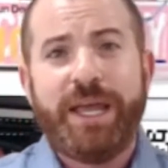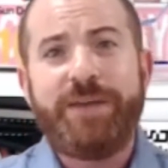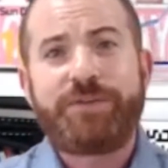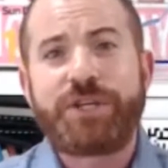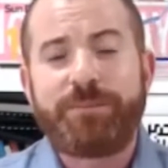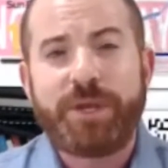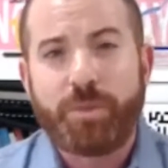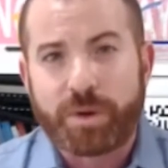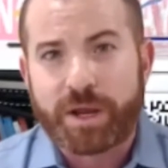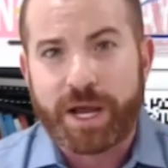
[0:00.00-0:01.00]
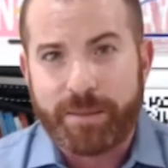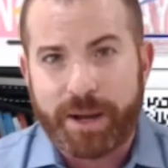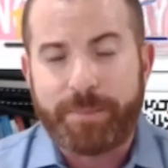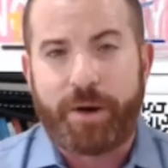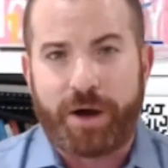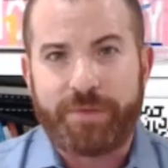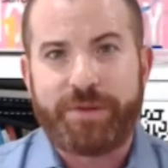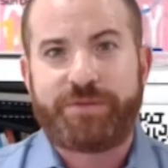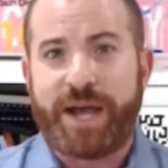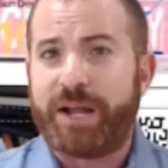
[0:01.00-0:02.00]
if something were to come up on
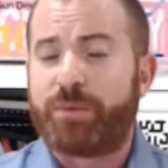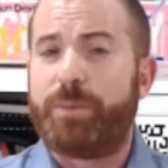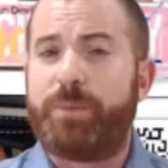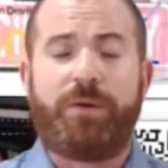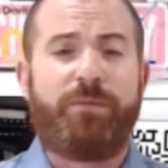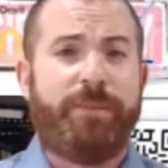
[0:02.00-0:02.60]
the title report.